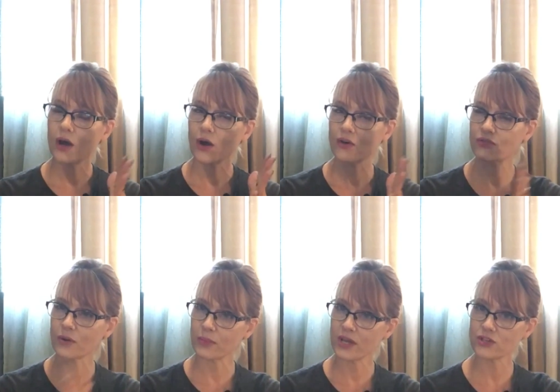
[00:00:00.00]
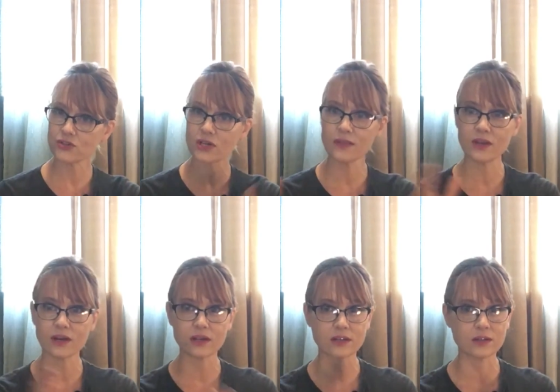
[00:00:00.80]
over on Patreon, then
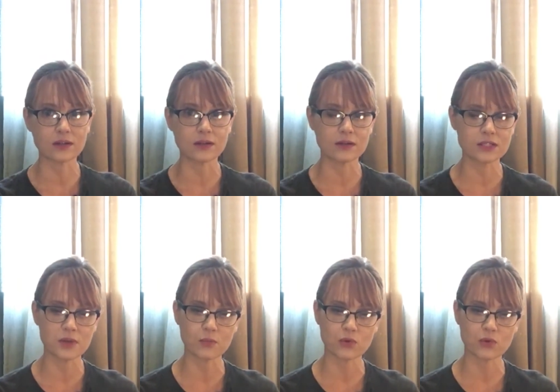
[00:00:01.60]
I can spend